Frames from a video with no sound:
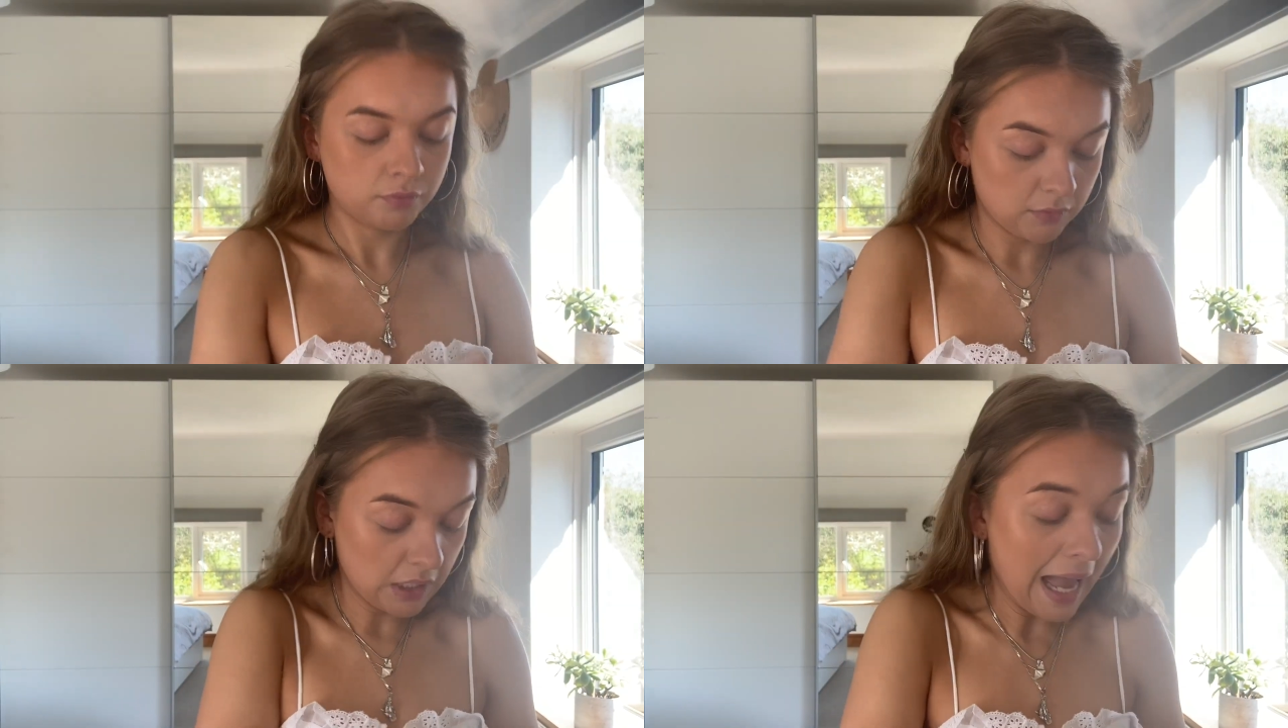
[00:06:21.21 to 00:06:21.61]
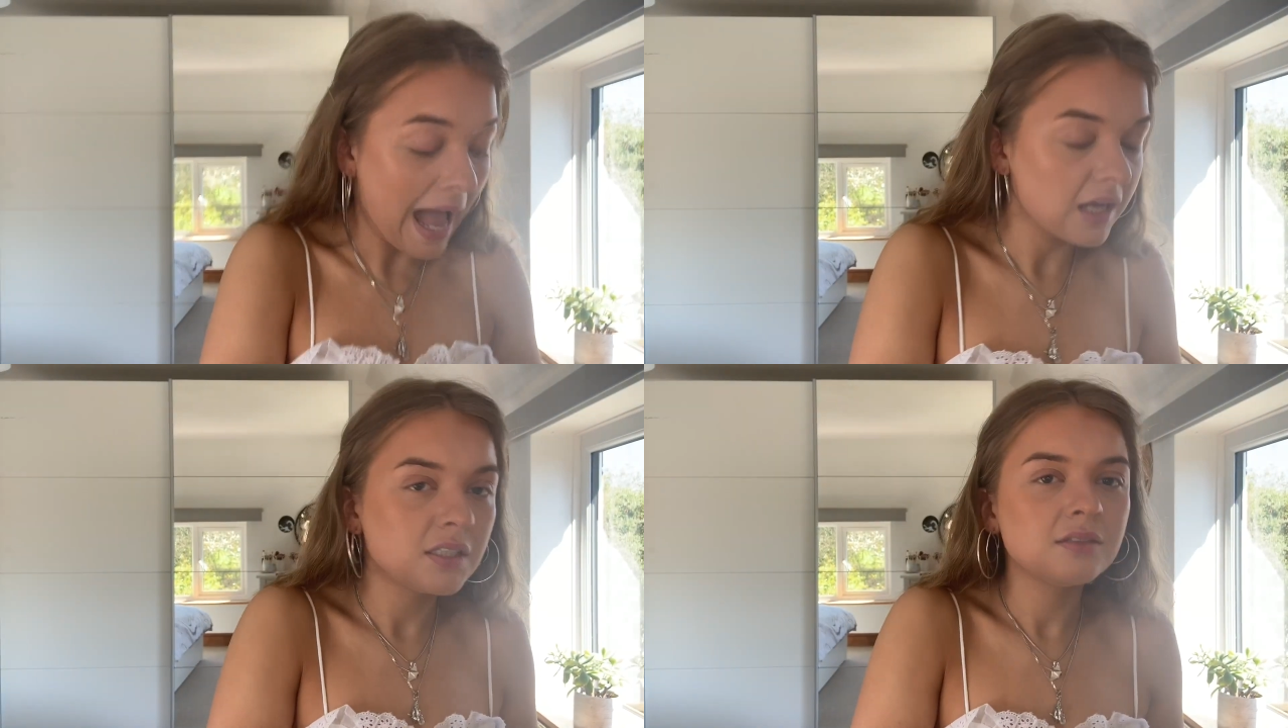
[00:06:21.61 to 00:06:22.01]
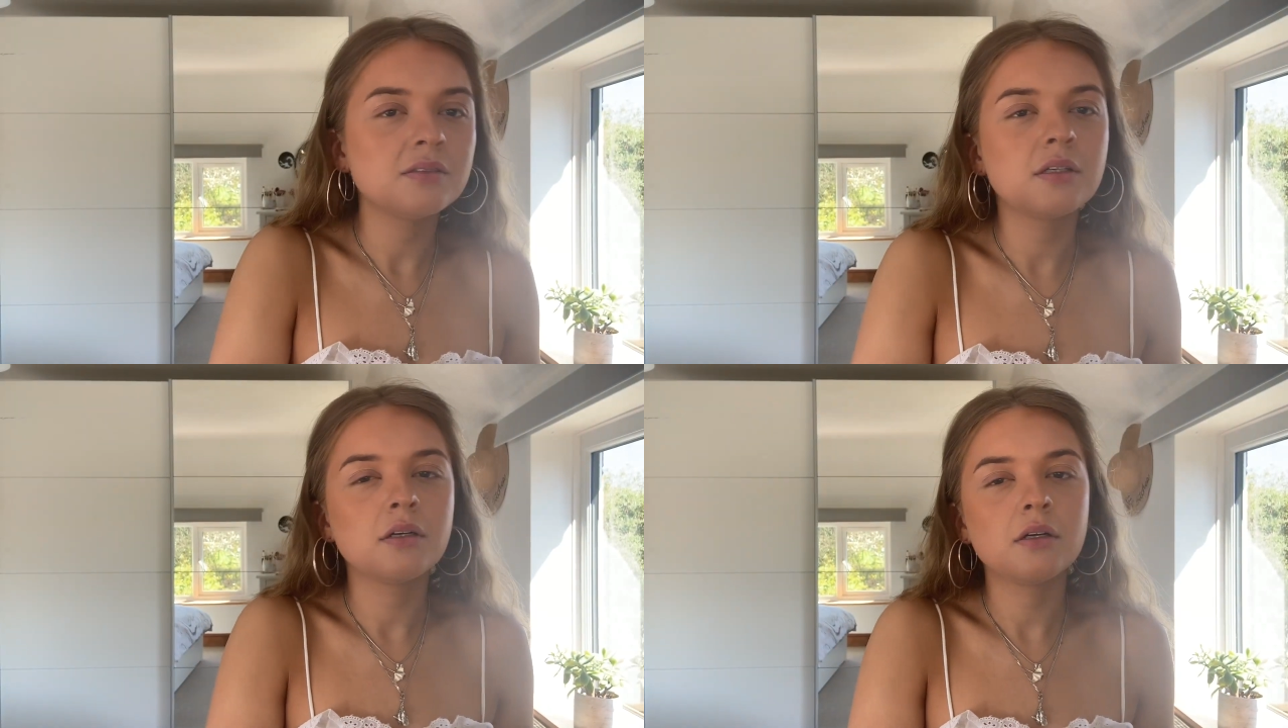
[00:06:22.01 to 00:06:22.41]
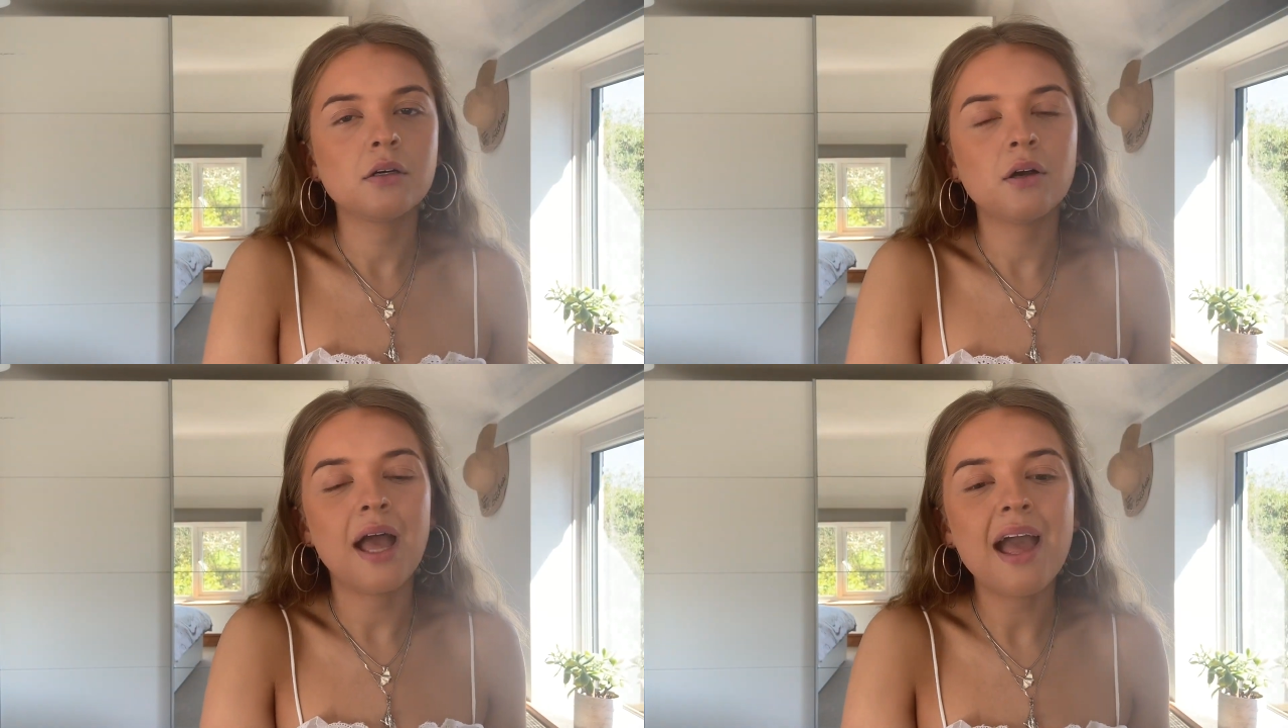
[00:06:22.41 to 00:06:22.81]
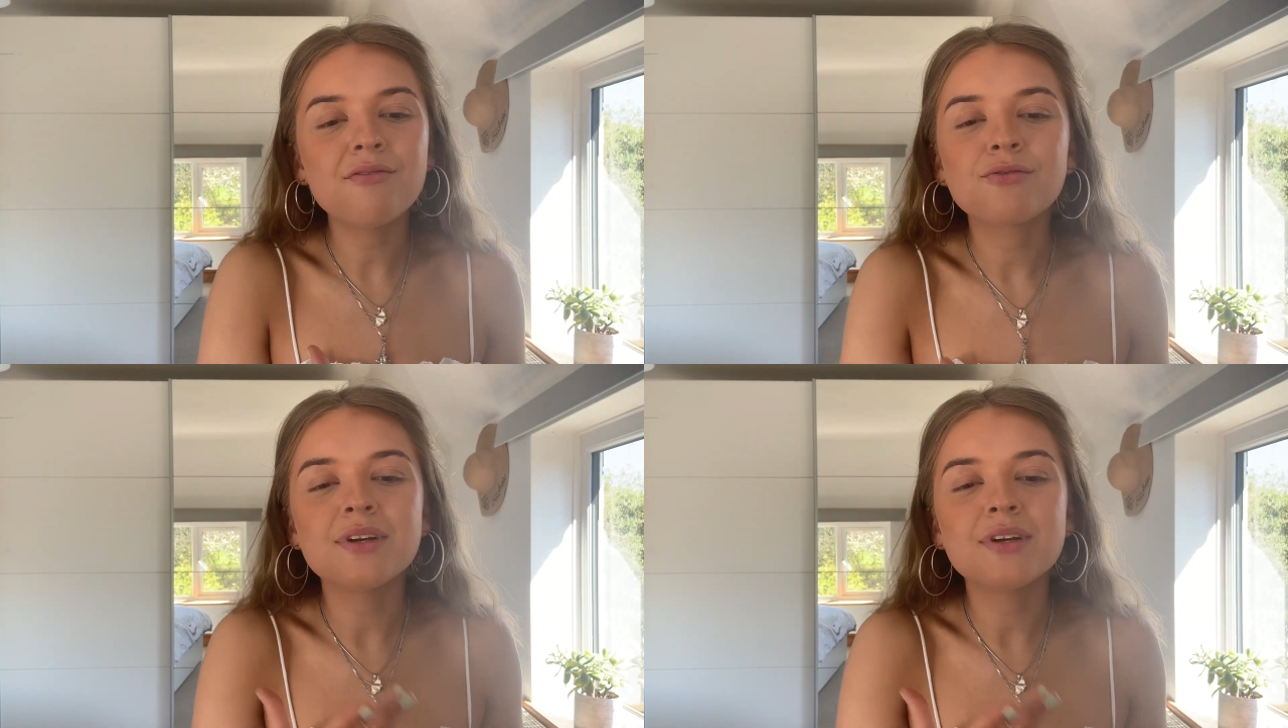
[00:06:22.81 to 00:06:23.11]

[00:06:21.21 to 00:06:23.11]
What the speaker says: Ah, every